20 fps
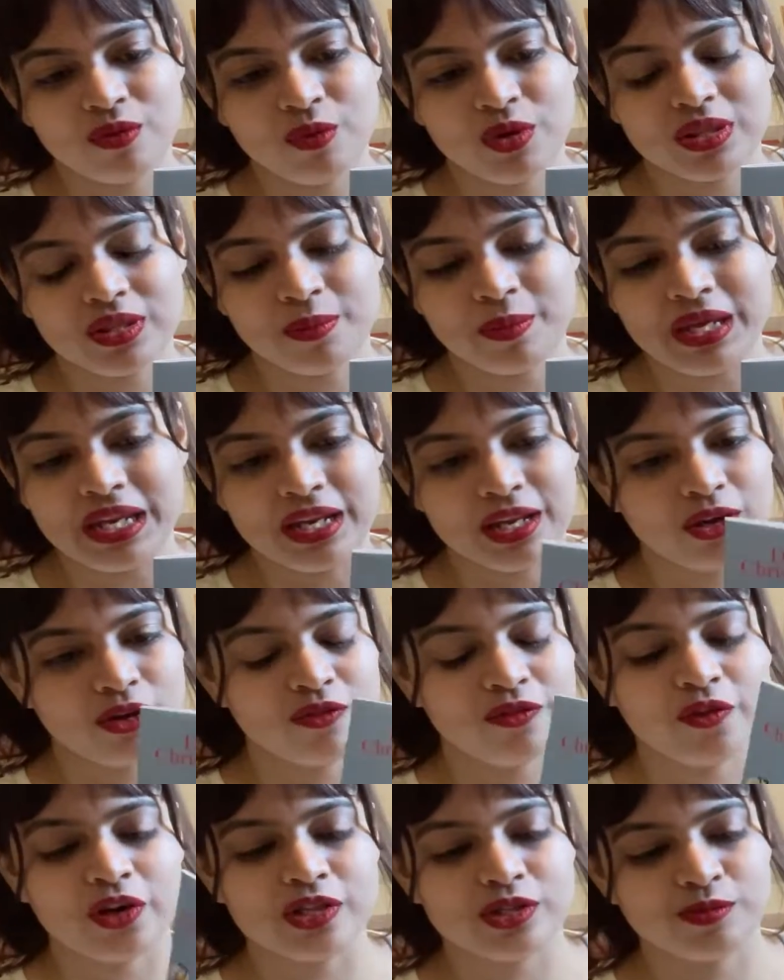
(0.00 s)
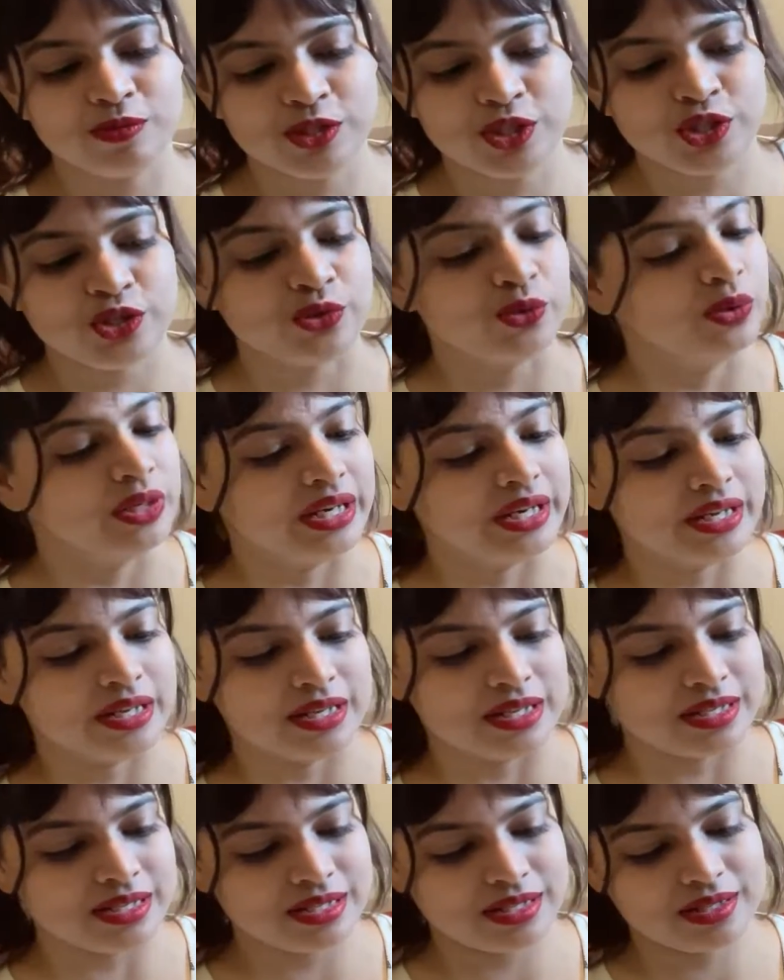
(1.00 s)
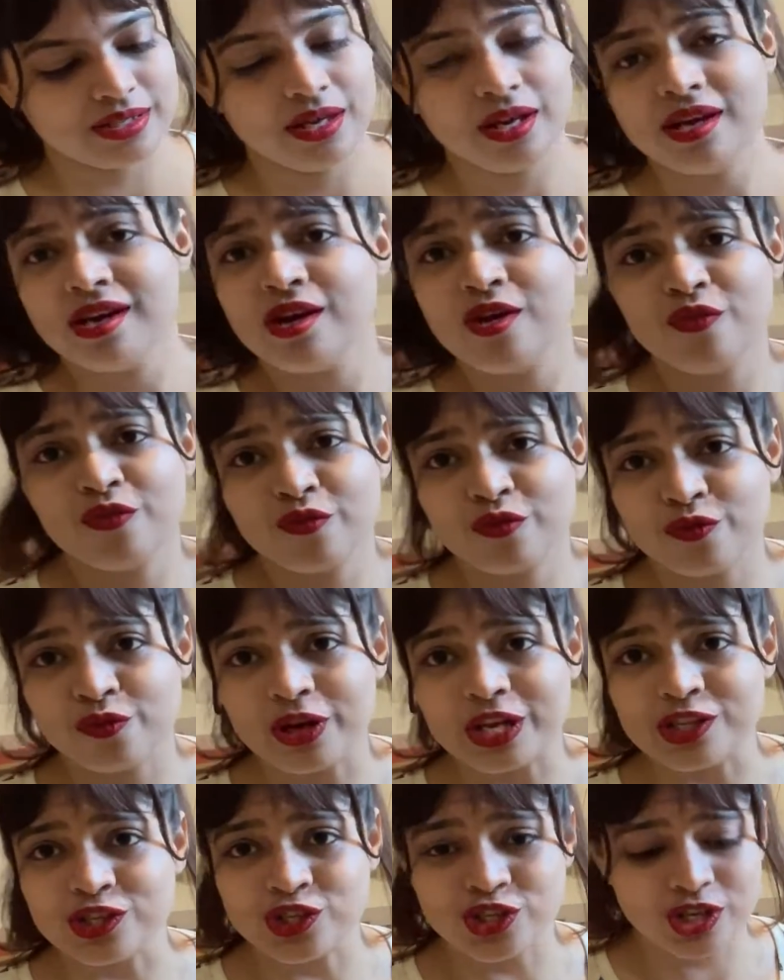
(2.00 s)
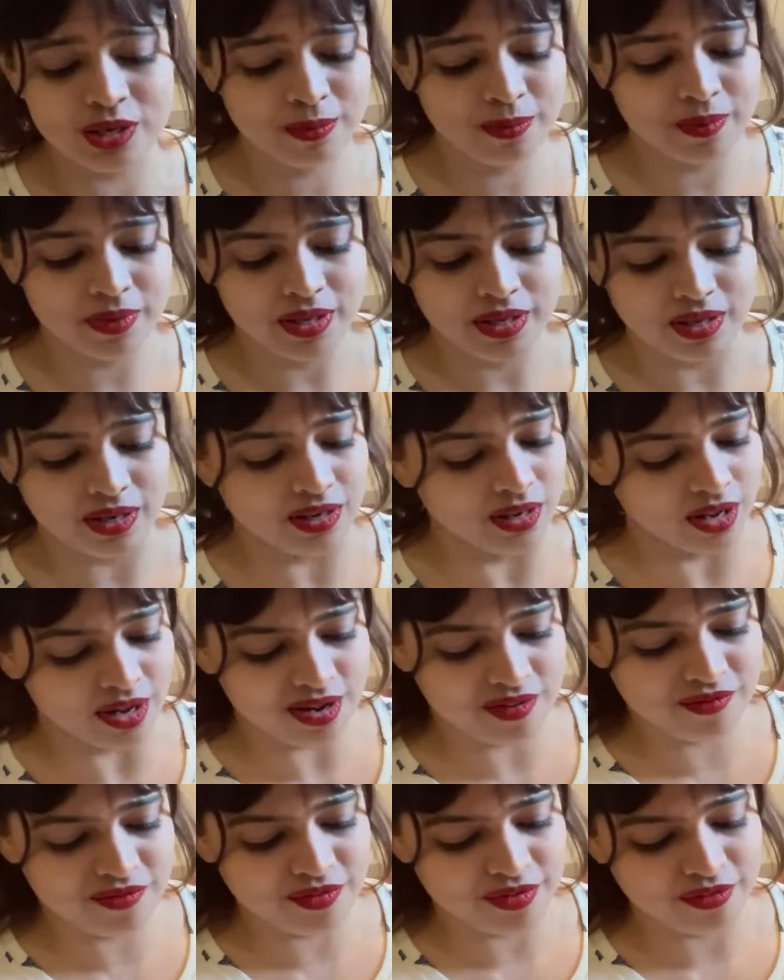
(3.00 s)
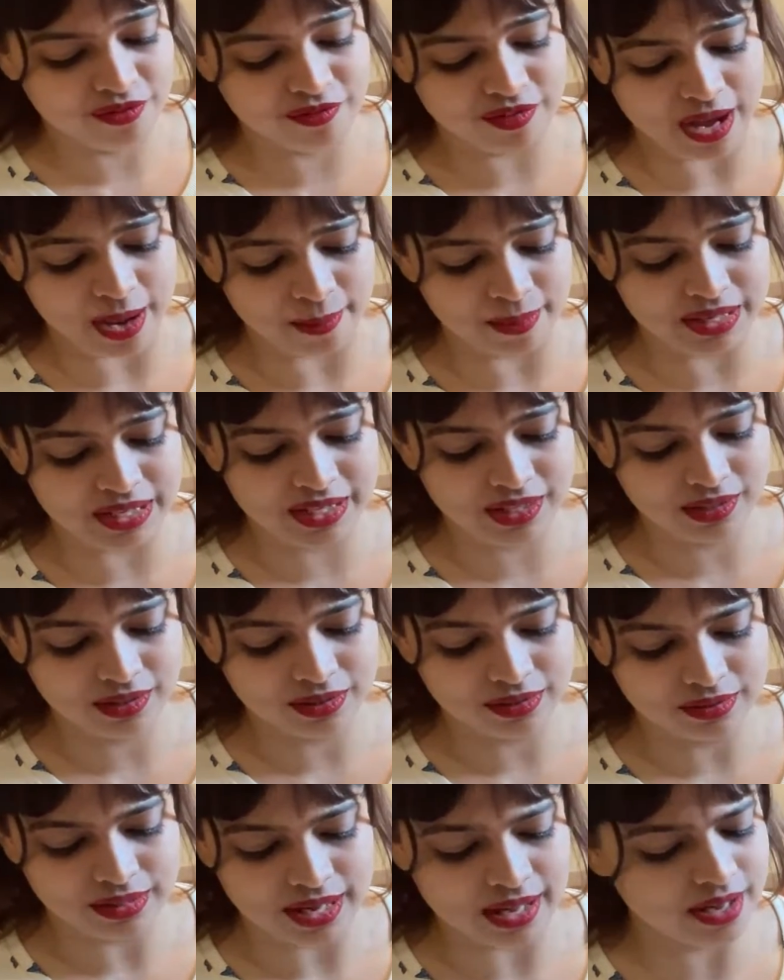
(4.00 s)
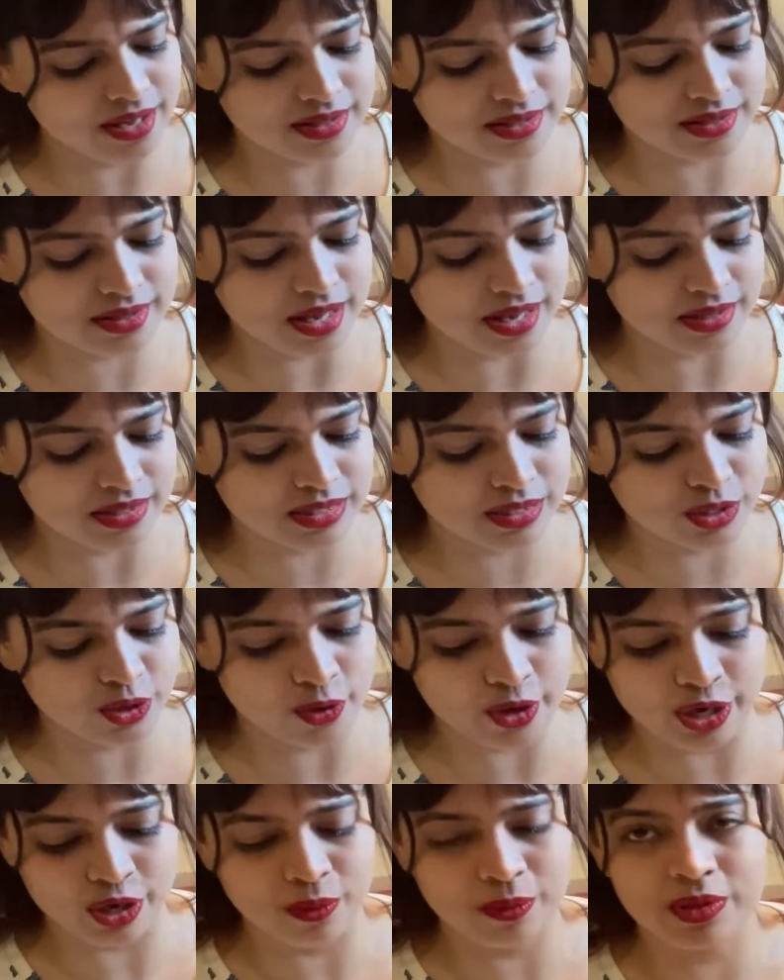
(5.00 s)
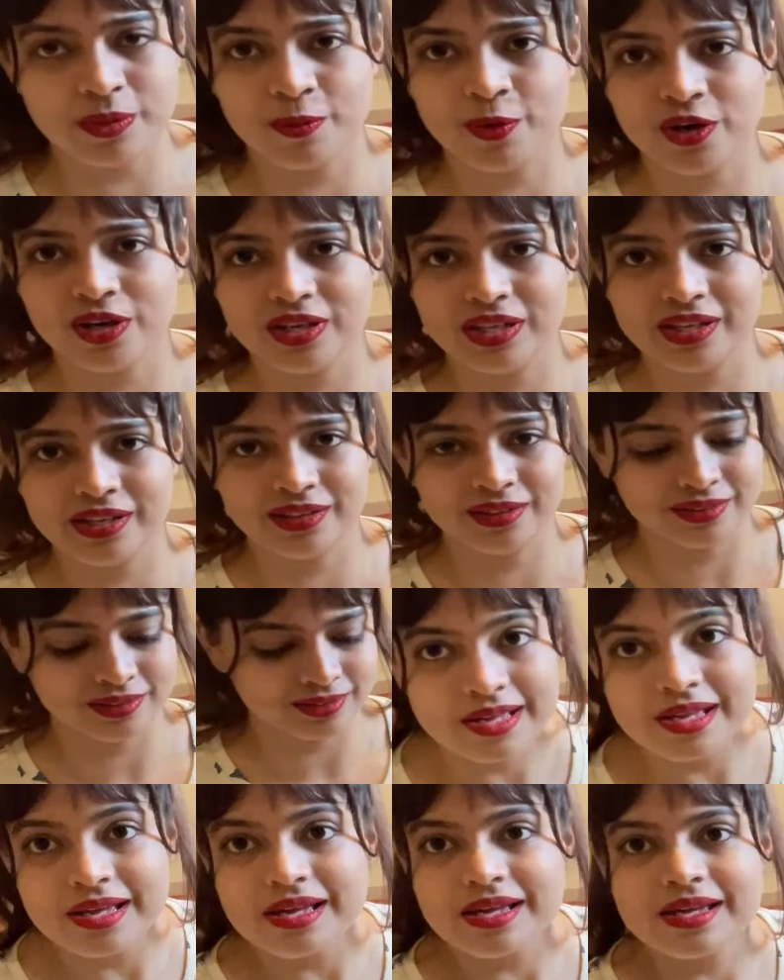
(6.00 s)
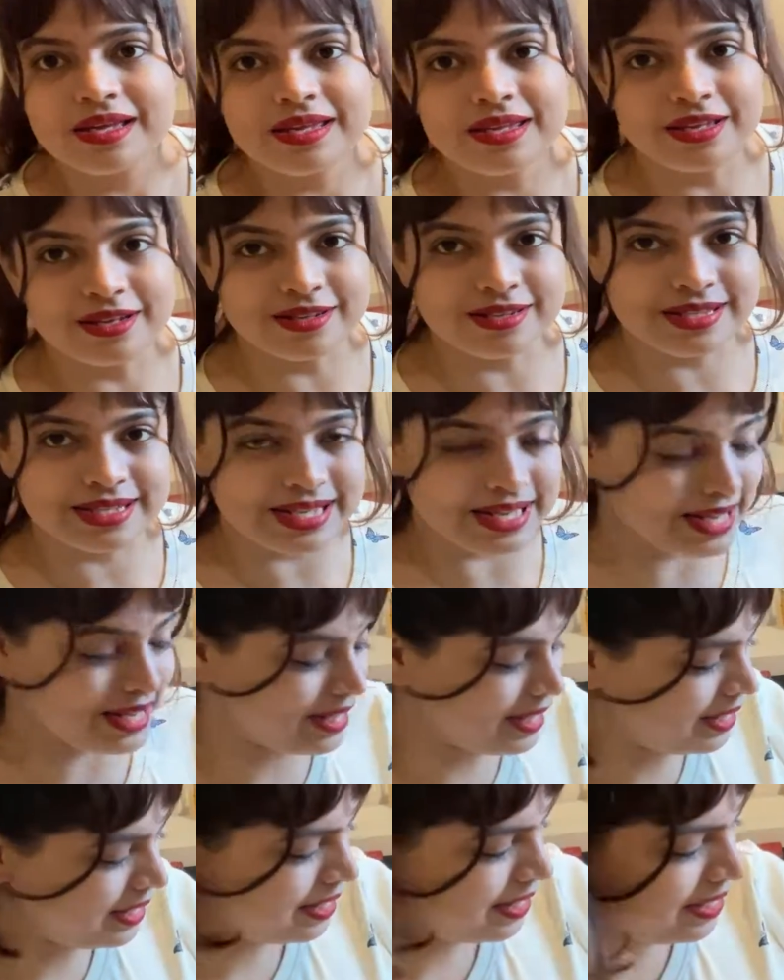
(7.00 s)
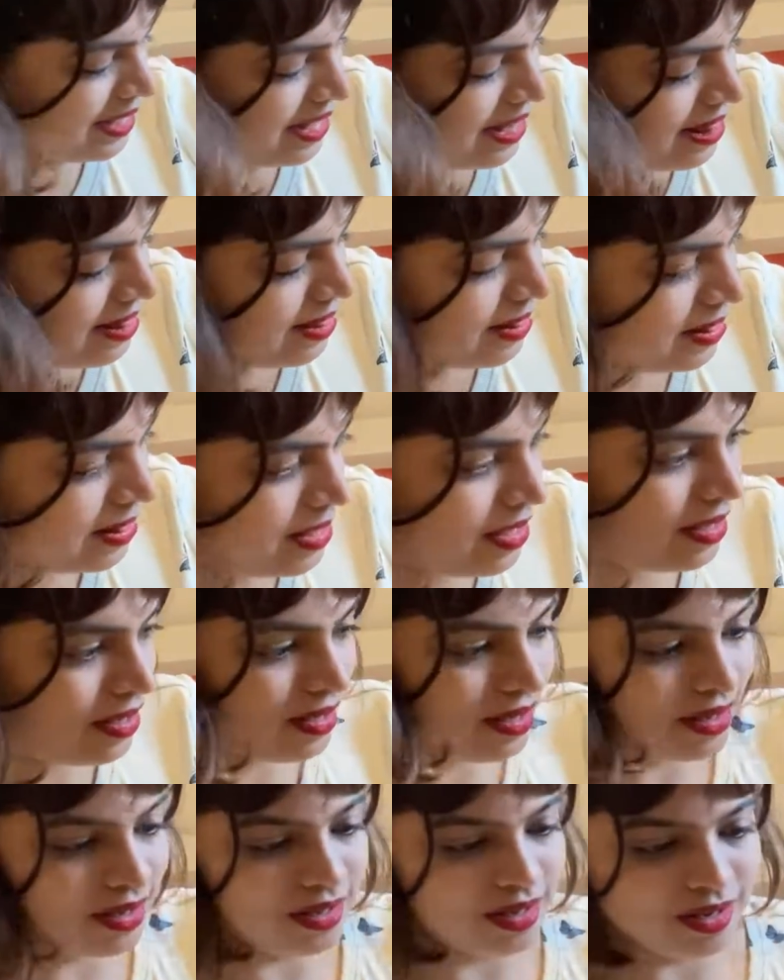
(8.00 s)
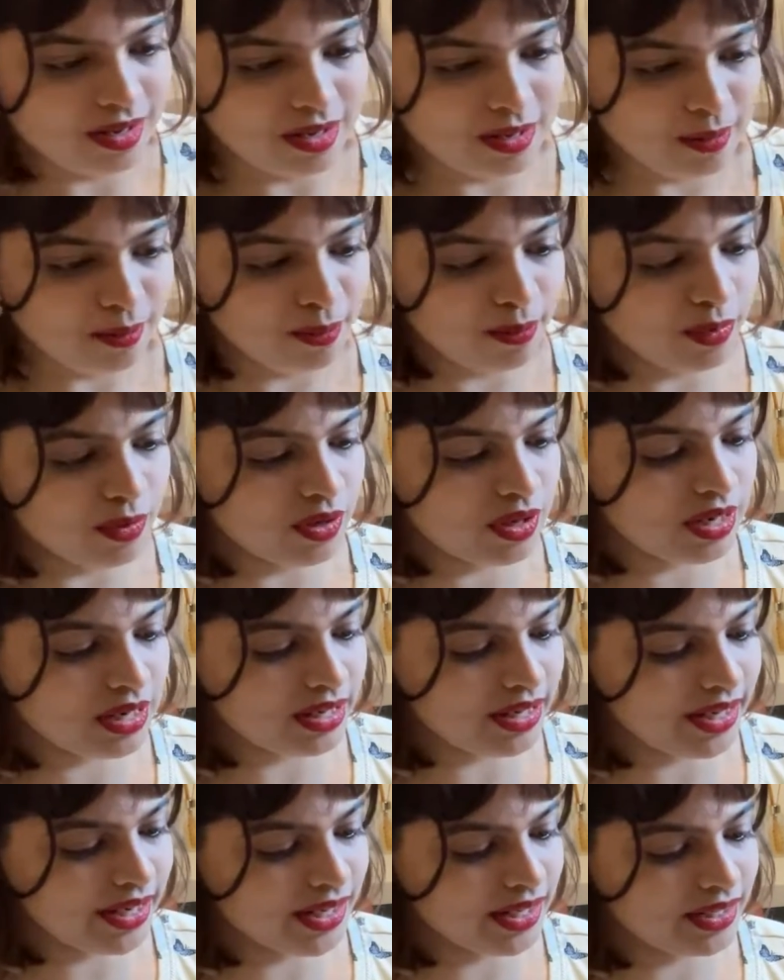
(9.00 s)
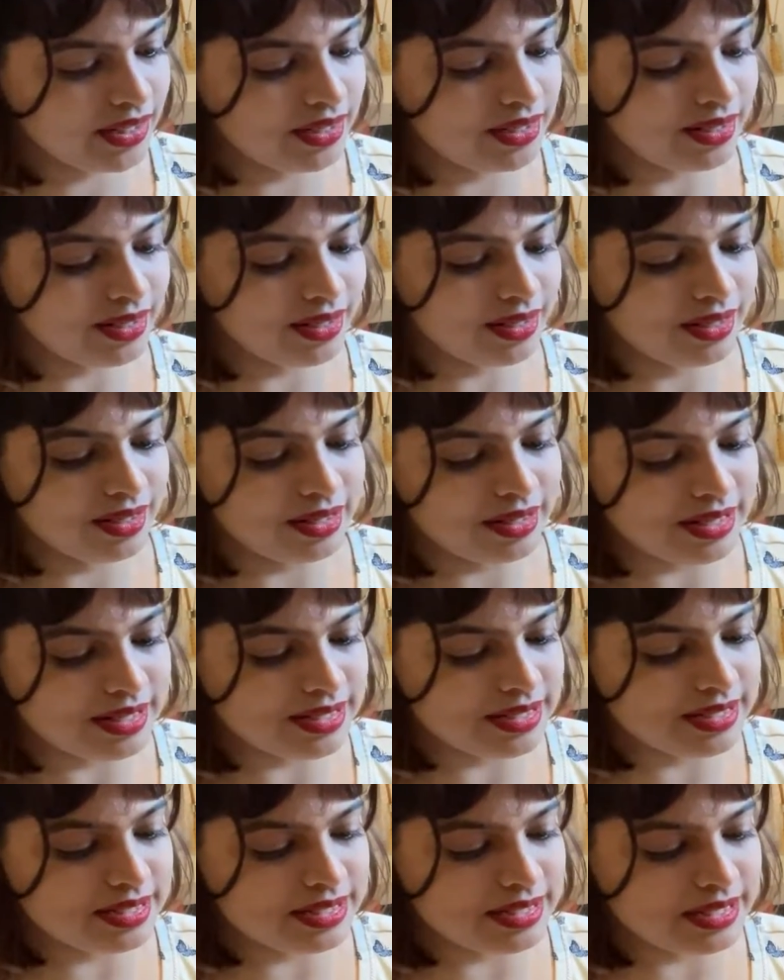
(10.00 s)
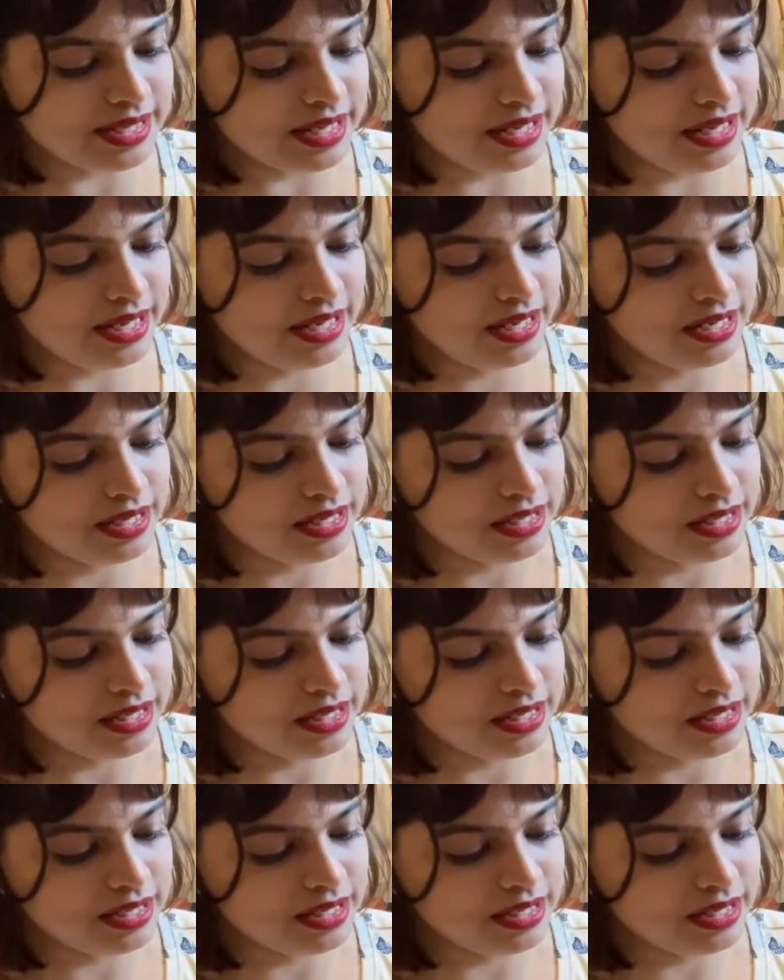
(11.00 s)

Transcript: what the meaning of Christmas truly is. Friendship, love, family. I guess that's going to be the moral here. Here's the 10th booklet. Let's see.